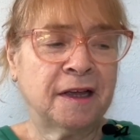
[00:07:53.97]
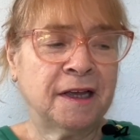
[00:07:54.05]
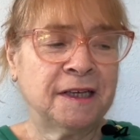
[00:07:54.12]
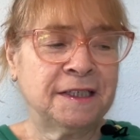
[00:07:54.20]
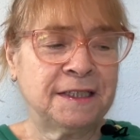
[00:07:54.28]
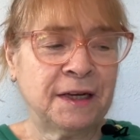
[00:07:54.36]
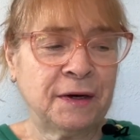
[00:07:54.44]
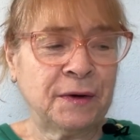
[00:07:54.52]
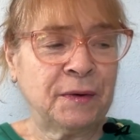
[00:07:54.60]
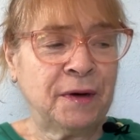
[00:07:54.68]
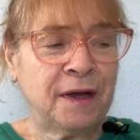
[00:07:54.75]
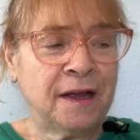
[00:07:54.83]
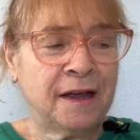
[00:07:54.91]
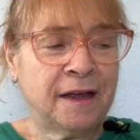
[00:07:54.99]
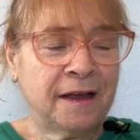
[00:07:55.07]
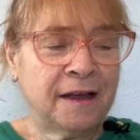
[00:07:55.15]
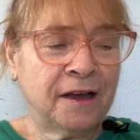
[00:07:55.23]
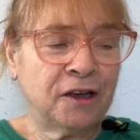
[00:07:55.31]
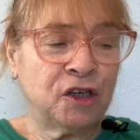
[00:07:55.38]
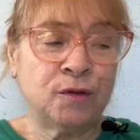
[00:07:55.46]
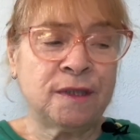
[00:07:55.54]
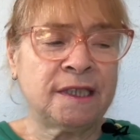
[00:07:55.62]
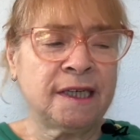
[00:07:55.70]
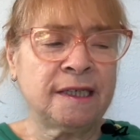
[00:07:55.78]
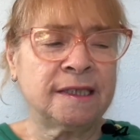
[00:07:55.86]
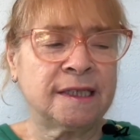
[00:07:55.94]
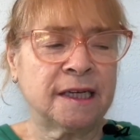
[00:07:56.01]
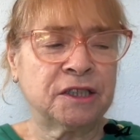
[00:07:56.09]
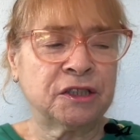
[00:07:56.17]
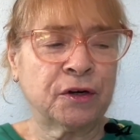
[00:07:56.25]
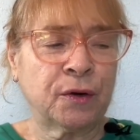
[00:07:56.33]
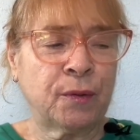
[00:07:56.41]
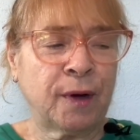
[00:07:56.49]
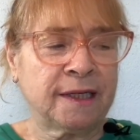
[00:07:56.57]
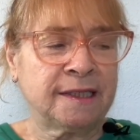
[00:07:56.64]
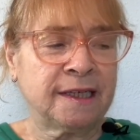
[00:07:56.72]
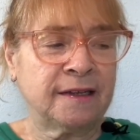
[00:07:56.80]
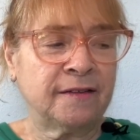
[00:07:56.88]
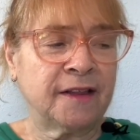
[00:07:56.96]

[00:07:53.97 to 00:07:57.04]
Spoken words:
So, "You see," said Sir Quentin,